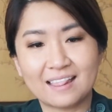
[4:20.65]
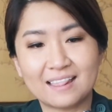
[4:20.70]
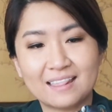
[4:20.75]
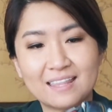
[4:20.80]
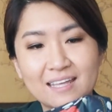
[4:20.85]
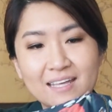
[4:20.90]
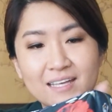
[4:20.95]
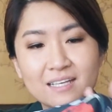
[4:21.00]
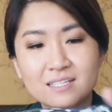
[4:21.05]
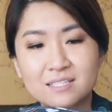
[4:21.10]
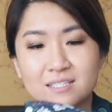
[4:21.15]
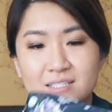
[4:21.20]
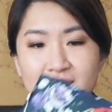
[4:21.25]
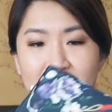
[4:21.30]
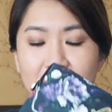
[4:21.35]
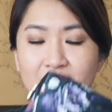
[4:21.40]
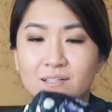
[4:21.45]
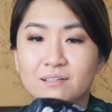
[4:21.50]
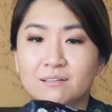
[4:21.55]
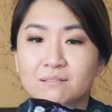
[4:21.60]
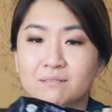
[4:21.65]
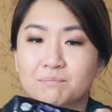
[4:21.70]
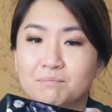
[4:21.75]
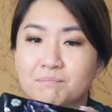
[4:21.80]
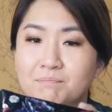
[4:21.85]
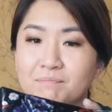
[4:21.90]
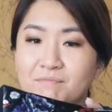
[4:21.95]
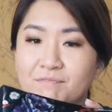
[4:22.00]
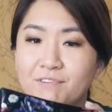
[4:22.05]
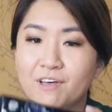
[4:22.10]
these little
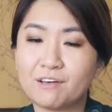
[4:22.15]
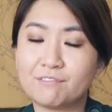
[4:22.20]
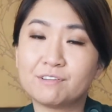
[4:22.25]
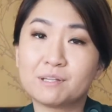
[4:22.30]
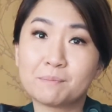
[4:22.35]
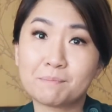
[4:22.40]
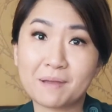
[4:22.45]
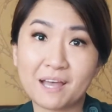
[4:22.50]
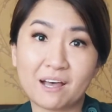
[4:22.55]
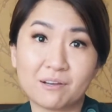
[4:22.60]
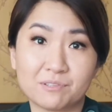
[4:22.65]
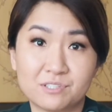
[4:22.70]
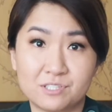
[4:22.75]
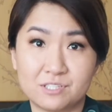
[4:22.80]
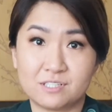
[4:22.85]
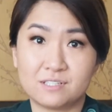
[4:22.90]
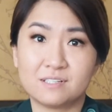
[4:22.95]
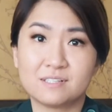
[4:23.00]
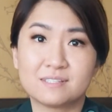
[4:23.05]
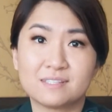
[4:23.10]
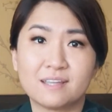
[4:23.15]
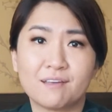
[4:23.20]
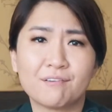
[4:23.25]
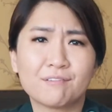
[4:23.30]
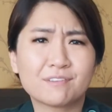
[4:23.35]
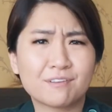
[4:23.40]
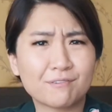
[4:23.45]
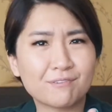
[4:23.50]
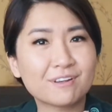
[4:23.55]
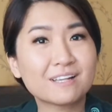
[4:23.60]
velvet pouches, they're
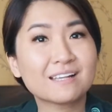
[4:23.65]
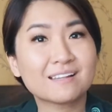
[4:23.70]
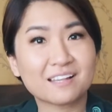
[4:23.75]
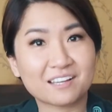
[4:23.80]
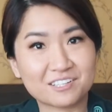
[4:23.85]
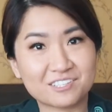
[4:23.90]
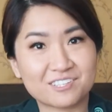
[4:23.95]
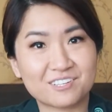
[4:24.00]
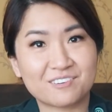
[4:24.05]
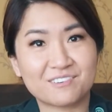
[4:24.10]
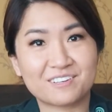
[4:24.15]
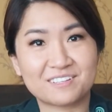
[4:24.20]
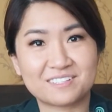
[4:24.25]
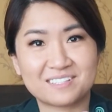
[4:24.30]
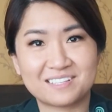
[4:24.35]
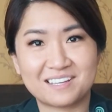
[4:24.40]
really luxurious.